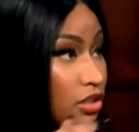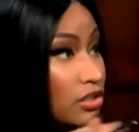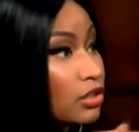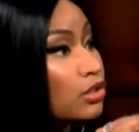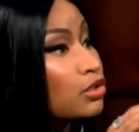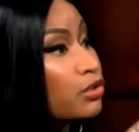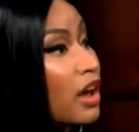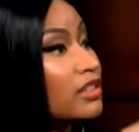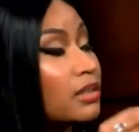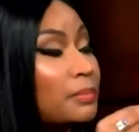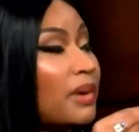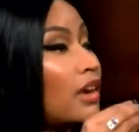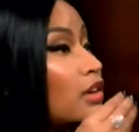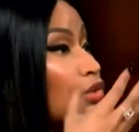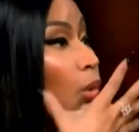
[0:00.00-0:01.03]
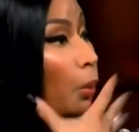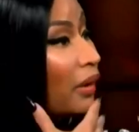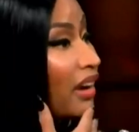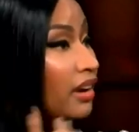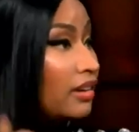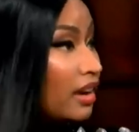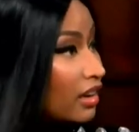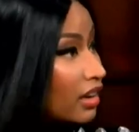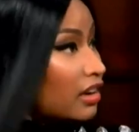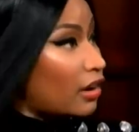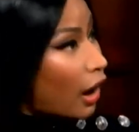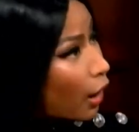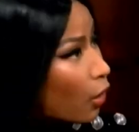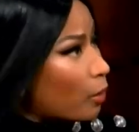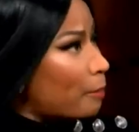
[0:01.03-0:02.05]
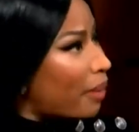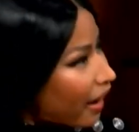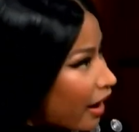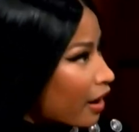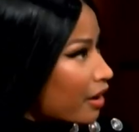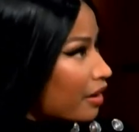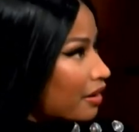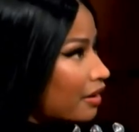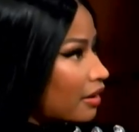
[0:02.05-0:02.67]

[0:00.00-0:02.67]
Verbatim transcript: Just address me as Queen Nicki Colbert."